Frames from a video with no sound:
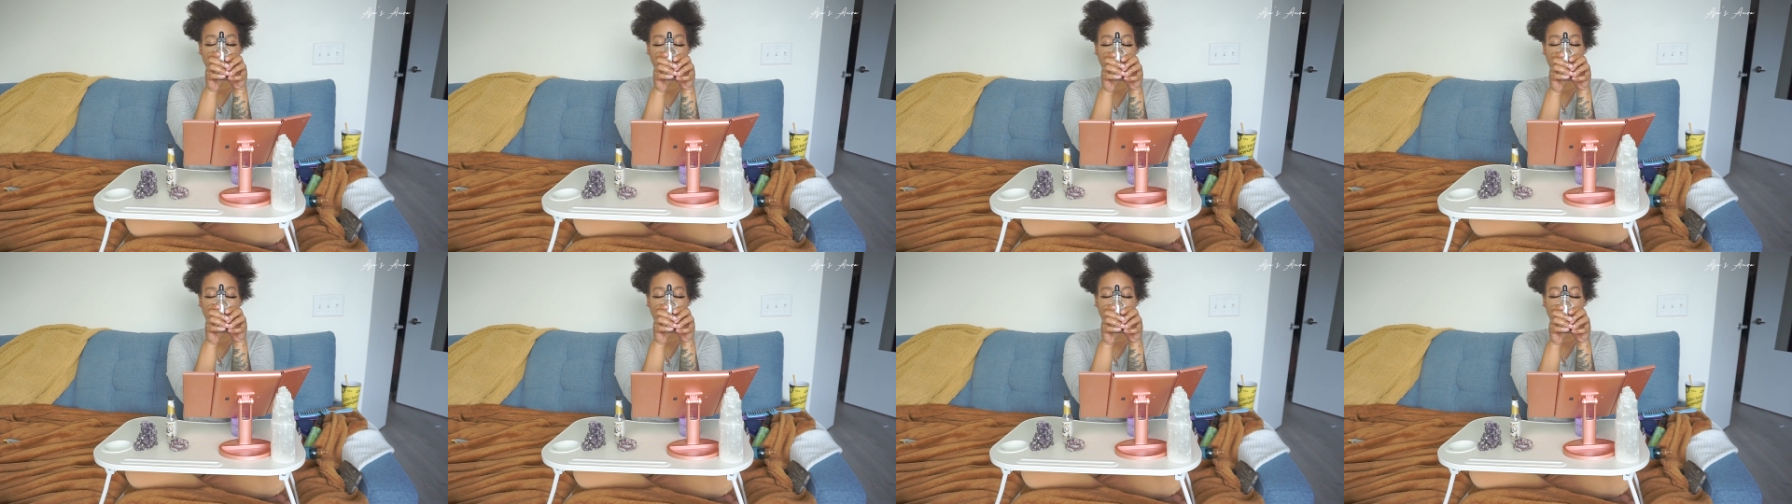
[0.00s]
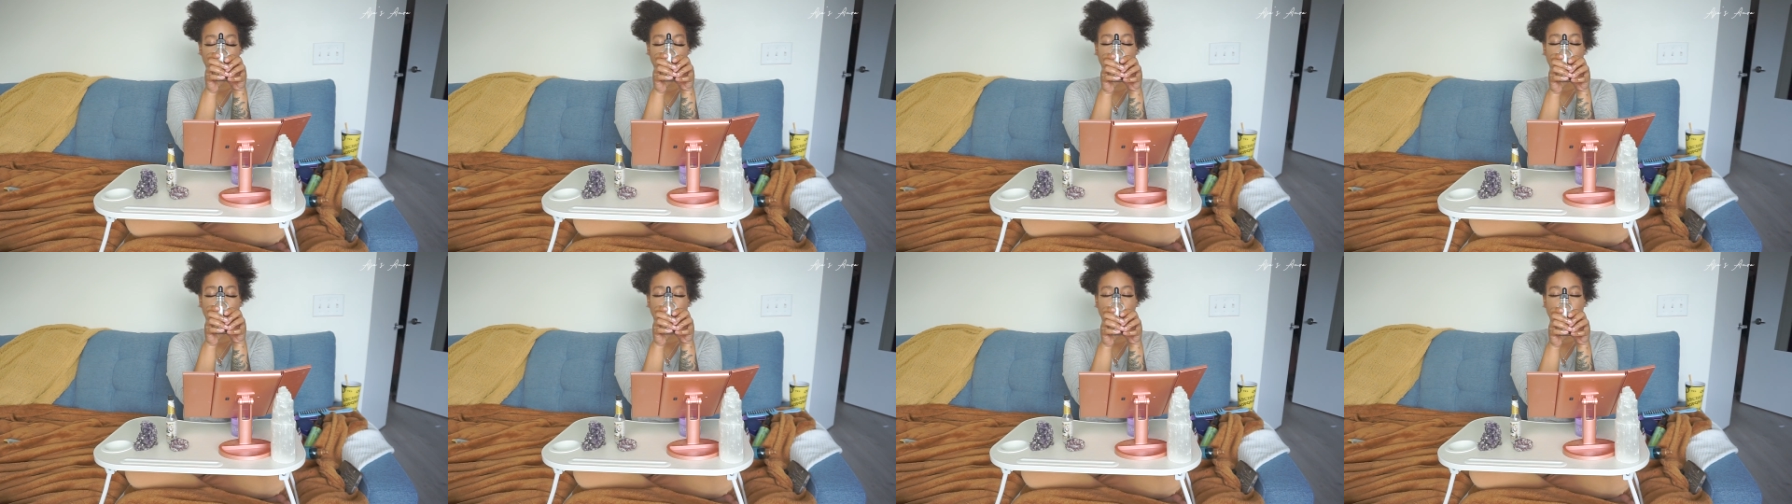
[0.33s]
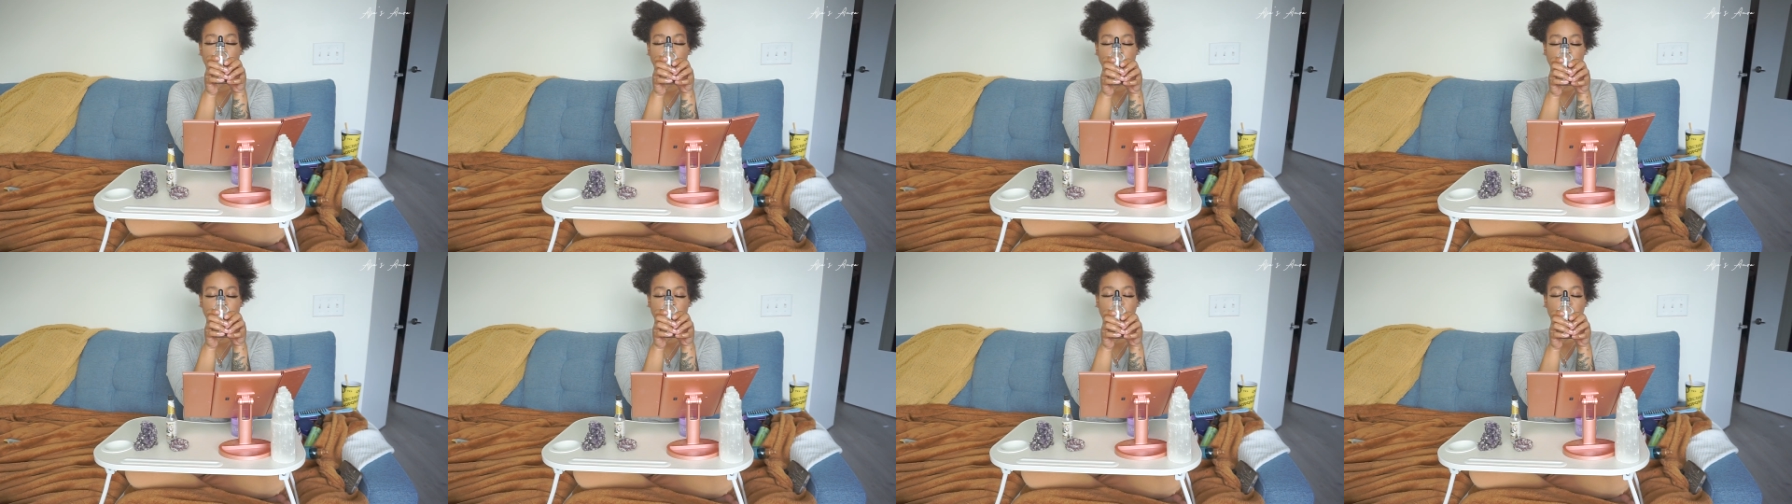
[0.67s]

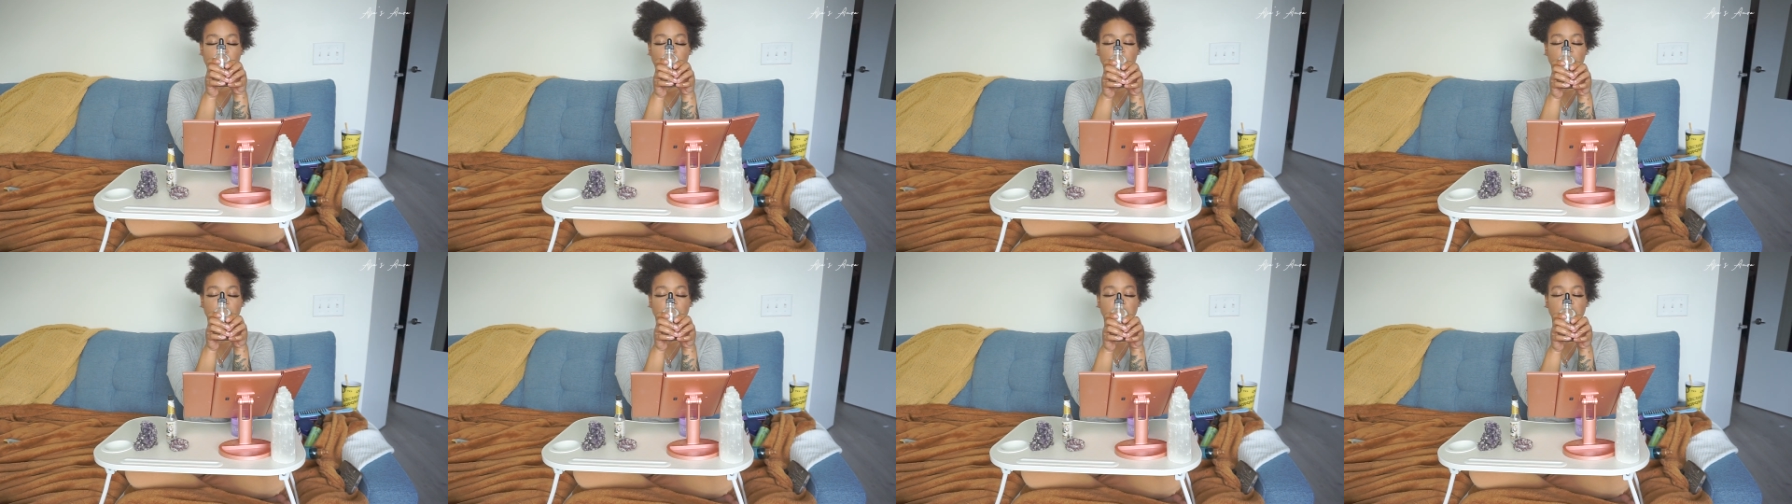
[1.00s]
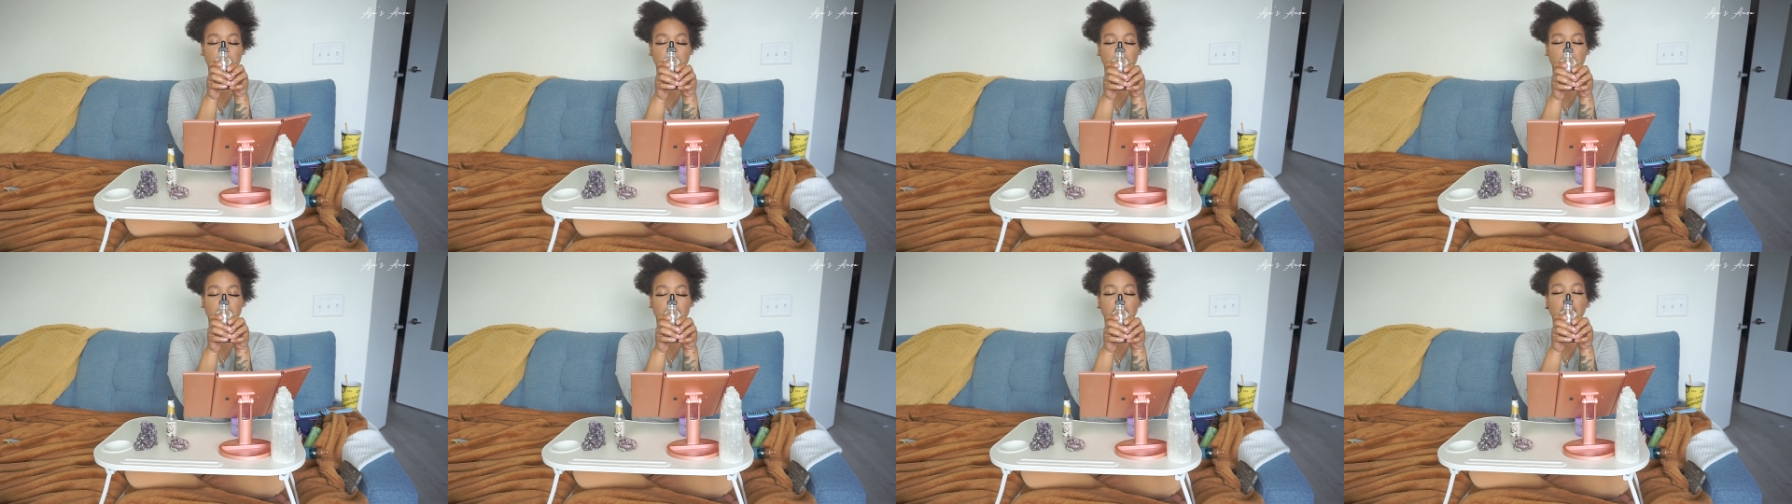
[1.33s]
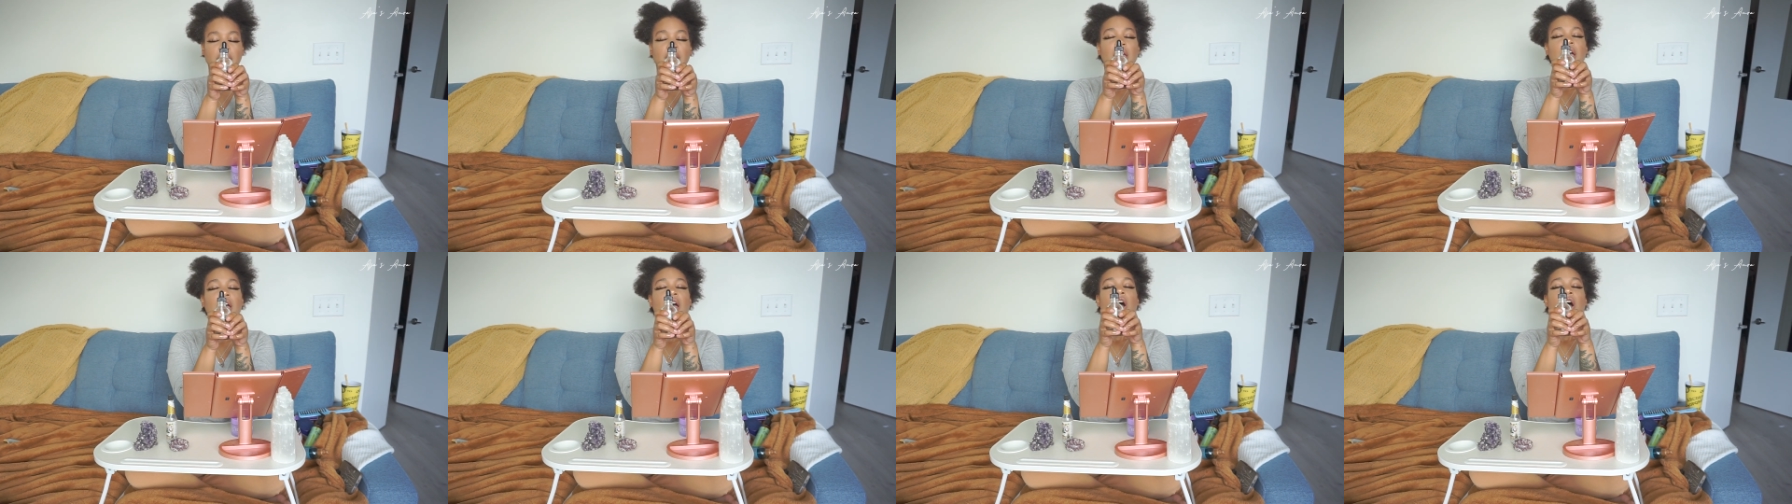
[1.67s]
forget-me-not flowers can